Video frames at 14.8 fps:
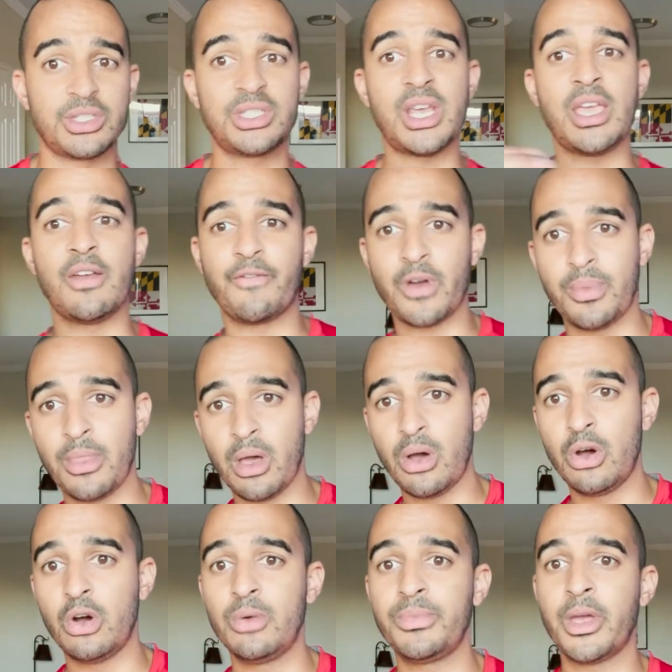taken from the
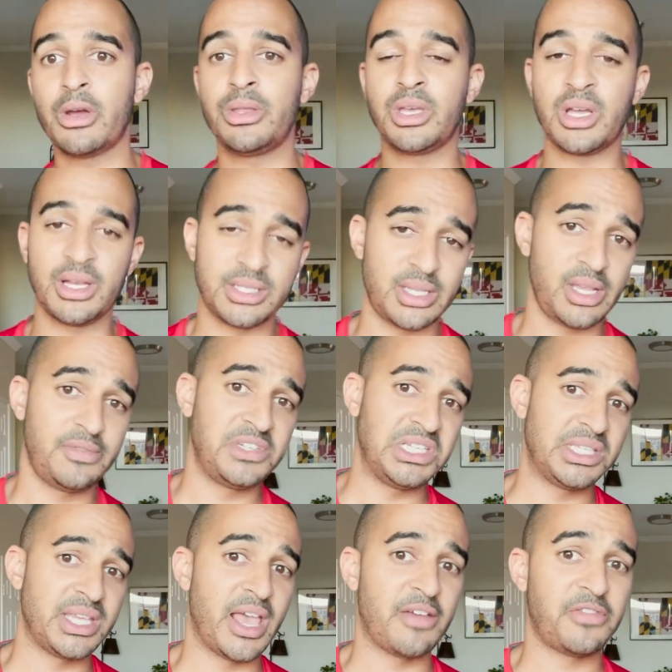home, they're in the custody of D
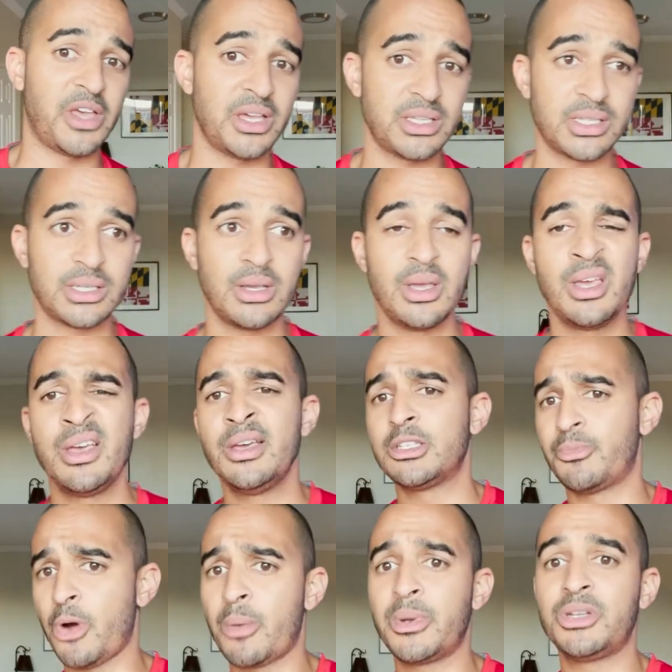C F S,
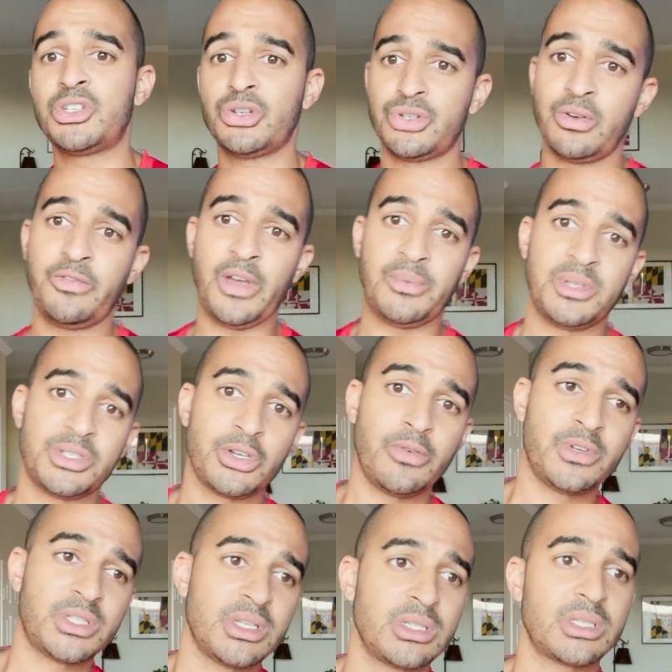Department of Children and Family
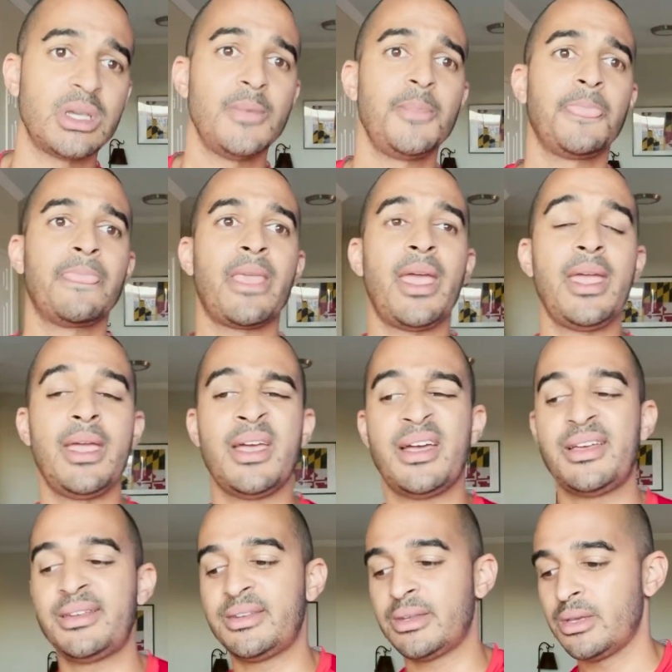Services,
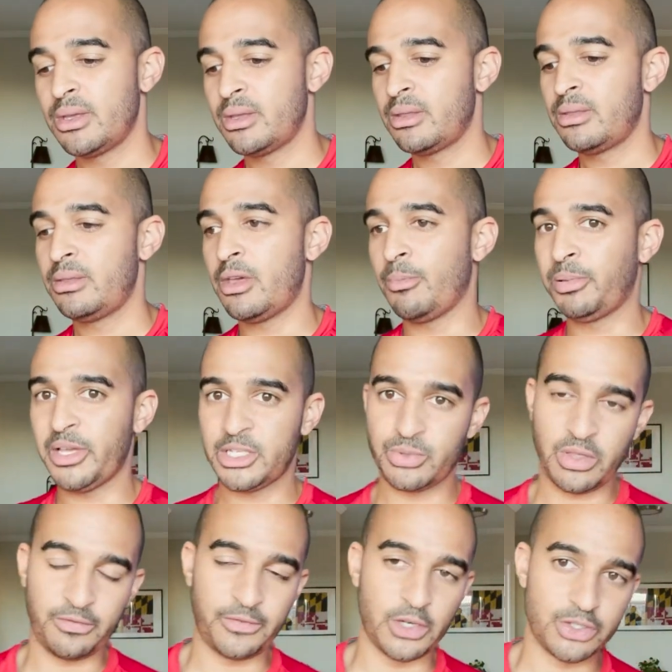and they're placed
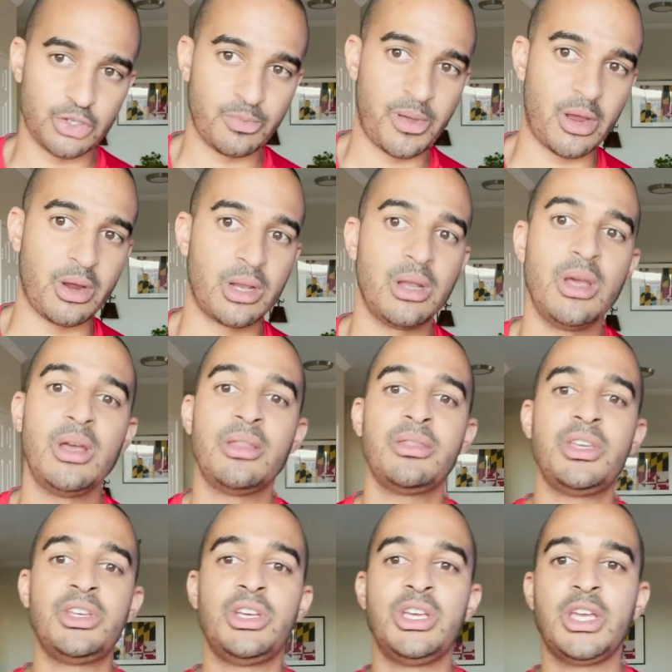with a foster parent.
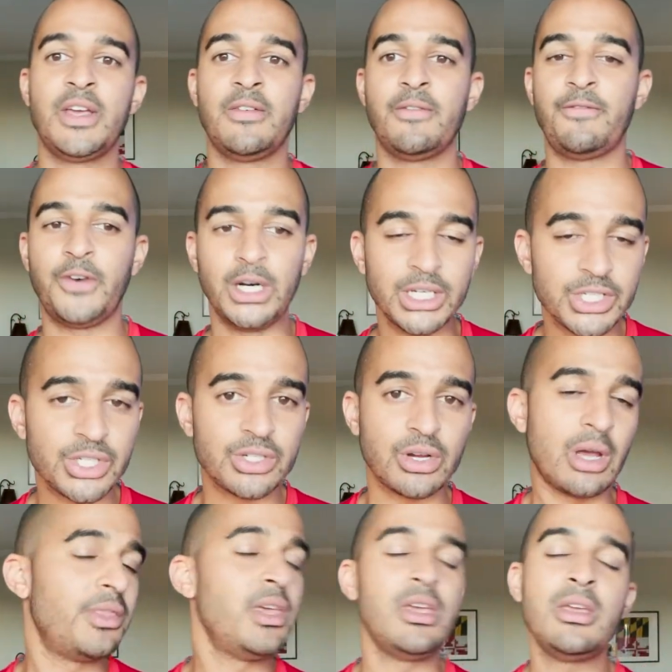The
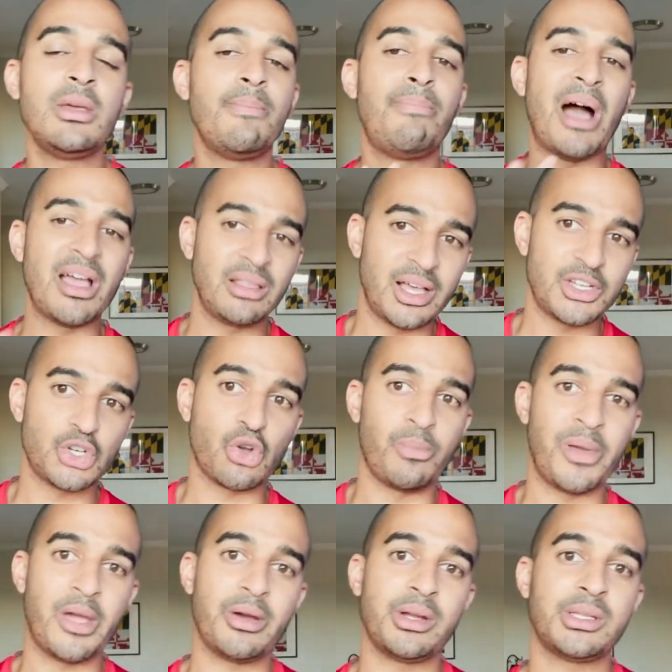foster, the biological
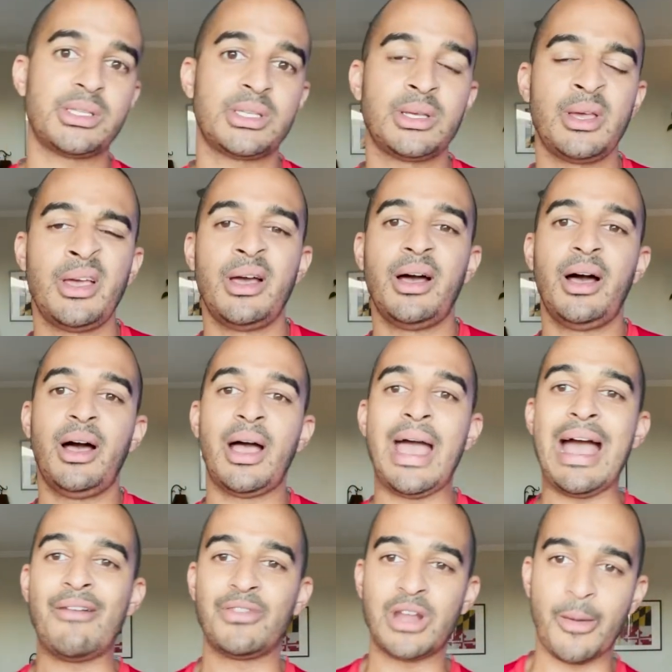parents uh,
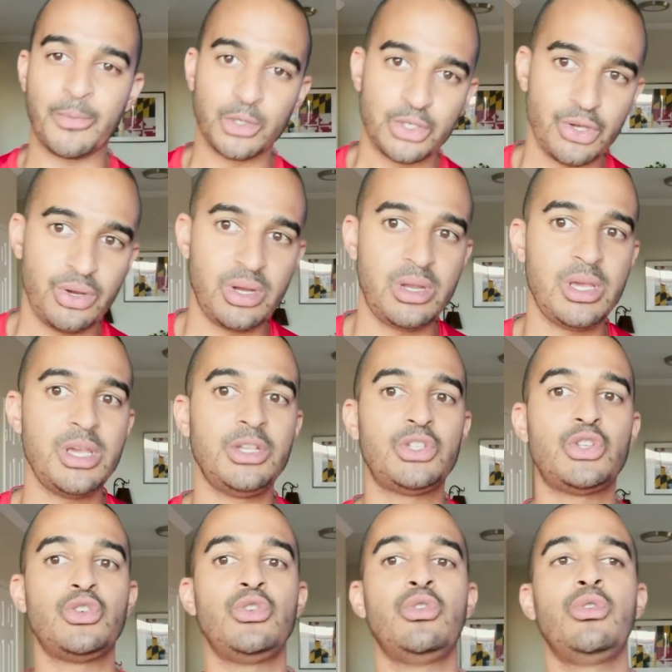have an opportunity
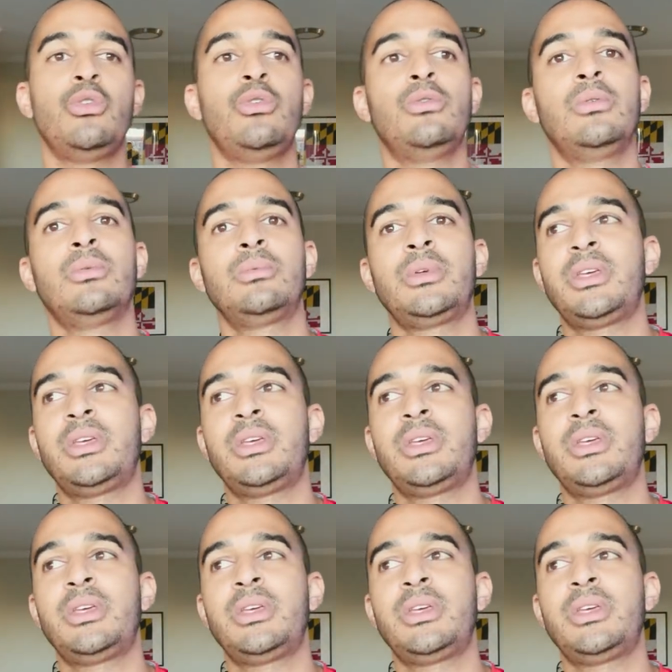to